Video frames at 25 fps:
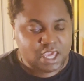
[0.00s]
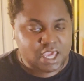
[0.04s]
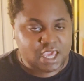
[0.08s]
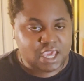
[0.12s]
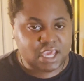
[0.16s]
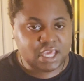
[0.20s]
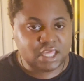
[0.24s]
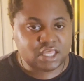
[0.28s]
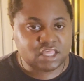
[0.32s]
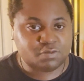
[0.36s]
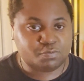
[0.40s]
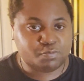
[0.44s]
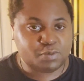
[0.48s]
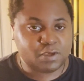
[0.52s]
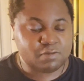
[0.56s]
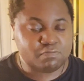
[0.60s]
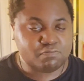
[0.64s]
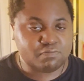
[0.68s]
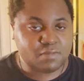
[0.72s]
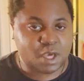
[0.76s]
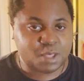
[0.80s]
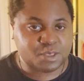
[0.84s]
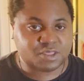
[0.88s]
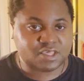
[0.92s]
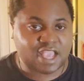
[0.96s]
It's been
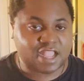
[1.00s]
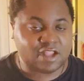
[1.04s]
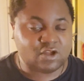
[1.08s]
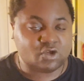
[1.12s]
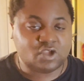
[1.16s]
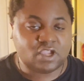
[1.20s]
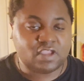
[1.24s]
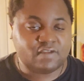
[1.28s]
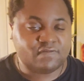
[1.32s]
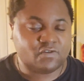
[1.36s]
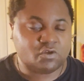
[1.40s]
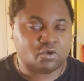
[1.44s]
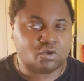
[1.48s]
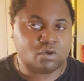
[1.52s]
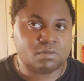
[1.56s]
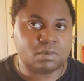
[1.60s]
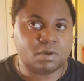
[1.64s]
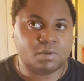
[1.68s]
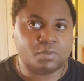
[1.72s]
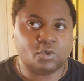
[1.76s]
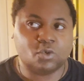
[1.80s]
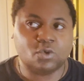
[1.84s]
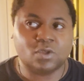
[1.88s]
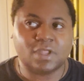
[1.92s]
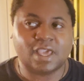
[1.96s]
months. I don't even
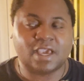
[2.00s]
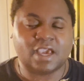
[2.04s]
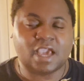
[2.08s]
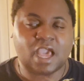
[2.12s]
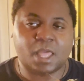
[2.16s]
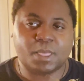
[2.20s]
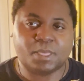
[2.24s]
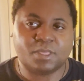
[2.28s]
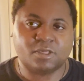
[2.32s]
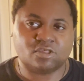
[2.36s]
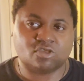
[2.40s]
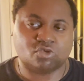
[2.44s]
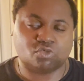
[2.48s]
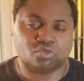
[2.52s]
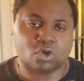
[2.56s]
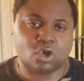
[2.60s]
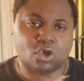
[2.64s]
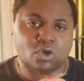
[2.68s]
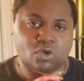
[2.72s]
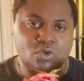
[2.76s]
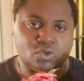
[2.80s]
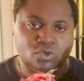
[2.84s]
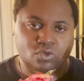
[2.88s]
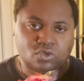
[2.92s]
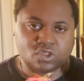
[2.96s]
remember when I got this
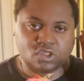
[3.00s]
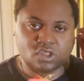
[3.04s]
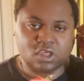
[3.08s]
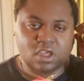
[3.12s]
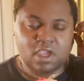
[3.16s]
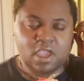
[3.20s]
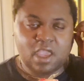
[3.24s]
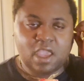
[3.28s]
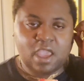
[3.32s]
rose.